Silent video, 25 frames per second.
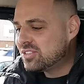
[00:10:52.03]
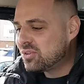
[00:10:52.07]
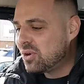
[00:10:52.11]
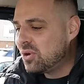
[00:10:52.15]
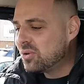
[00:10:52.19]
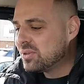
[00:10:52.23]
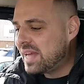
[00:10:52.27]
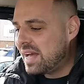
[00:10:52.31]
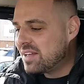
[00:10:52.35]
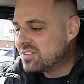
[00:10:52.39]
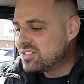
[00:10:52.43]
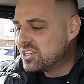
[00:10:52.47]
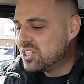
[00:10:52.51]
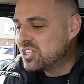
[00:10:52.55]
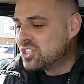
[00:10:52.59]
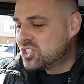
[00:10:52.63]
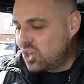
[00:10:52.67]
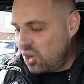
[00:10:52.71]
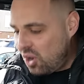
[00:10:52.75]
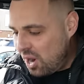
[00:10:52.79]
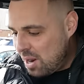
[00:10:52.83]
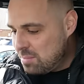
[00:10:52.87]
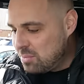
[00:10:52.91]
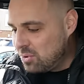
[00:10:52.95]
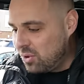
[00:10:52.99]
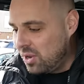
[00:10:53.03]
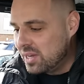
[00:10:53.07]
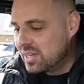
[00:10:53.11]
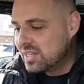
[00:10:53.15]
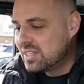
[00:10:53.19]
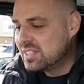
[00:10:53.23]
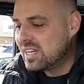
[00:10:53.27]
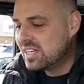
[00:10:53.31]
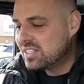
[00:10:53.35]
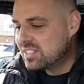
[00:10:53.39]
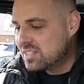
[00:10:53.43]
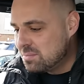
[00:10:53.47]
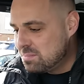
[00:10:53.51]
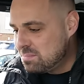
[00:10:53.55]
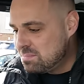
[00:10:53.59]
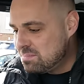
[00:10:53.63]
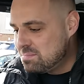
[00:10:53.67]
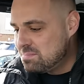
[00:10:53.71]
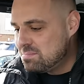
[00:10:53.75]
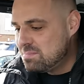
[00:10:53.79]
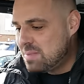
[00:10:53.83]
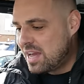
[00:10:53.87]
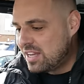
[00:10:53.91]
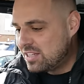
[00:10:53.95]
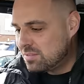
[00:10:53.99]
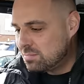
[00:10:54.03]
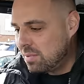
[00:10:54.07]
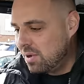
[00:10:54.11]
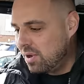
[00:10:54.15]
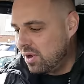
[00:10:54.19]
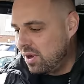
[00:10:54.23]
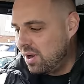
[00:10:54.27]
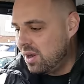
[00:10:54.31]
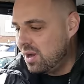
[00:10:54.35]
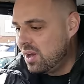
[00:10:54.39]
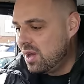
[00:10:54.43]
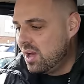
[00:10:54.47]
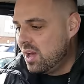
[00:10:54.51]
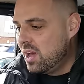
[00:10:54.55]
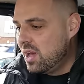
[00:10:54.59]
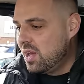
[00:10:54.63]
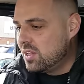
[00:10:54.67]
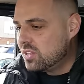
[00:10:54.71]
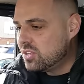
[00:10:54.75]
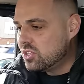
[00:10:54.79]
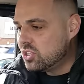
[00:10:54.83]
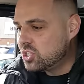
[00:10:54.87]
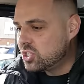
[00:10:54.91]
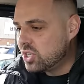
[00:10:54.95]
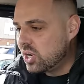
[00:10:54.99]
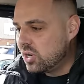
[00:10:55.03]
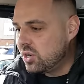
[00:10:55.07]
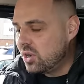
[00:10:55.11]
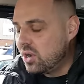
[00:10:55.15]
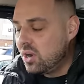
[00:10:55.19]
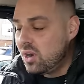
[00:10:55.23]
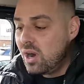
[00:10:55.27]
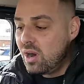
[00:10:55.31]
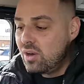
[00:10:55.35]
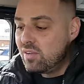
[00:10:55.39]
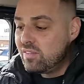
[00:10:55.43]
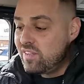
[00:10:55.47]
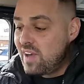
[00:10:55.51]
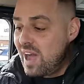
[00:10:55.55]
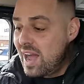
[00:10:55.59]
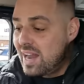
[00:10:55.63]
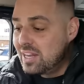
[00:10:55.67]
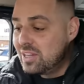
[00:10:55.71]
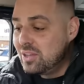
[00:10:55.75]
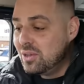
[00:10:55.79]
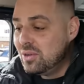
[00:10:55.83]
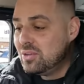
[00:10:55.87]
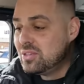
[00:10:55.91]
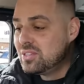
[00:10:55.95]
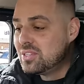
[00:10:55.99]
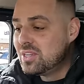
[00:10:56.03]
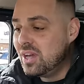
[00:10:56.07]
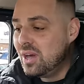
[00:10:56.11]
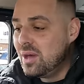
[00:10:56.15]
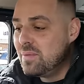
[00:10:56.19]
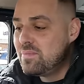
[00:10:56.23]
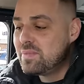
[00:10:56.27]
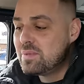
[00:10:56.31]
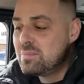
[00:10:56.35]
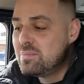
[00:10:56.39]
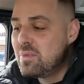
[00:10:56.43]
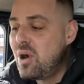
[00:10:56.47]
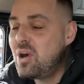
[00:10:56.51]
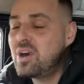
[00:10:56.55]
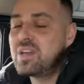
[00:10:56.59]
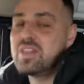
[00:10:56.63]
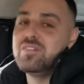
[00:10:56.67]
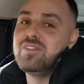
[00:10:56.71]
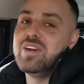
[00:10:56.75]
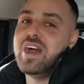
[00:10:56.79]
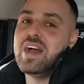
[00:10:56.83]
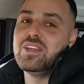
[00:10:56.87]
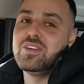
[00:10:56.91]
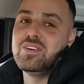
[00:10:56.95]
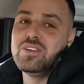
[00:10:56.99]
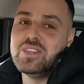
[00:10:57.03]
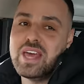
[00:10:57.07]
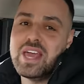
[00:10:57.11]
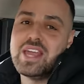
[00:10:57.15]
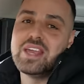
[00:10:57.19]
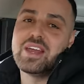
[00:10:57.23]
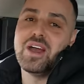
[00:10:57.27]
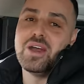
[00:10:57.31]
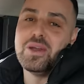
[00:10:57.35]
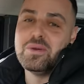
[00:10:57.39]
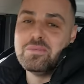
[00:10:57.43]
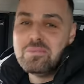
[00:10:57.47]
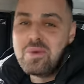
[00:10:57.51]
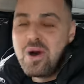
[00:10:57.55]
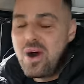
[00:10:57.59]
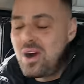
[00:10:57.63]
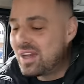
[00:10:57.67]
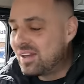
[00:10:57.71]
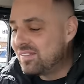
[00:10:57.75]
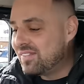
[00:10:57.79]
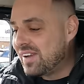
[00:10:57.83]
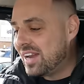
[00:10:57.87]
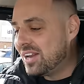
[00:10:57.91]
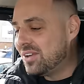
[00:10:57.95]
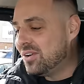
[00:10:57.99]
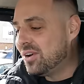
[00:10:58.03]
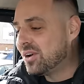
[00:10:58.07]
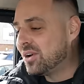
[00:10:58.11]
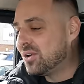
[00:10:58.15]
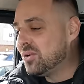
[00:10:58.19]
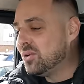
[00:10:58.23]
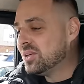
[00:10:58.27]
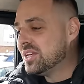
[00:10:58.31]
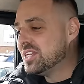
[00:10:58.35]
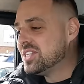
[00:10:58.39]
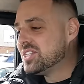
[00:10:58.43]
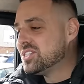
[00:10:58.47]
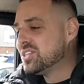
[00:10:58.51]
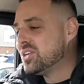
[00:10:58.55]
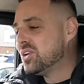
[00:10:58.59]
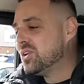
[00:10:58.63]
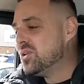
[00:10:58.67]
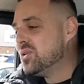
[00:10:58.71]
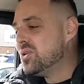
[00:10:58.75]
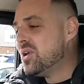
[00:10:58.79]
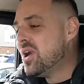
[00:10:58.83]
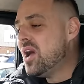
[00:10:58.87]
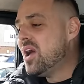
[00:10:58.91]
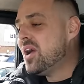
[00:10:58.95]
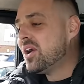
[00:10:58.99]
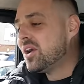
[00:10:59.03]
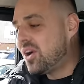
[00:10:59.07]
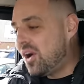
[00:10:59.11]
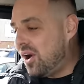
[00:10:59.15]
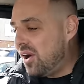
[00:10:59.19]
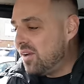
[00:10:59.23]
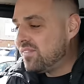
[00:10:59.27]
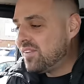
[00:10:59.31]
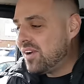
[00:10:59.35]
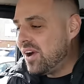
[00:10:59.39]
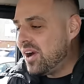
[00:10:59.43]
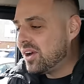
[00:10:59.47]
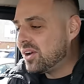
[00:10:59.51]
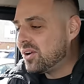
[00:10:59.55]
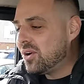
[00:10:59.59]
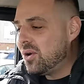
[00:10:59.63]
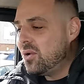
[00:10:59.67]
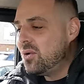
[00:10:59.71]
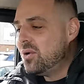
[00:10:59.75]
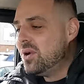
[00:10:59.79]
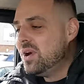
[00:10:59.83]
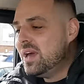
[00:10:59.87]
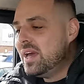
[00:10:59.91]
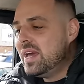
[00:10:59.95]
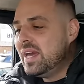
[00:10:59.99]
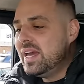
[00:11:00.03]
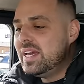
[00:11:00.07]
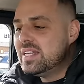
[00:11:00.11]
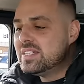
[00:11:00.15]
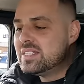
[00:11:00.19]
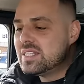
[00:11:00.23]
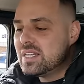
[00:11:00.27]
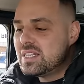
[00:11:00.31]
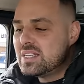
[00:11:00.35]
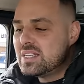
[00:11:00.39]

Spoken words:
scroll down to the timeline, because that's the best part to show you. Oh, values, look, market value, there you go. Market value, according to Car Vertical, is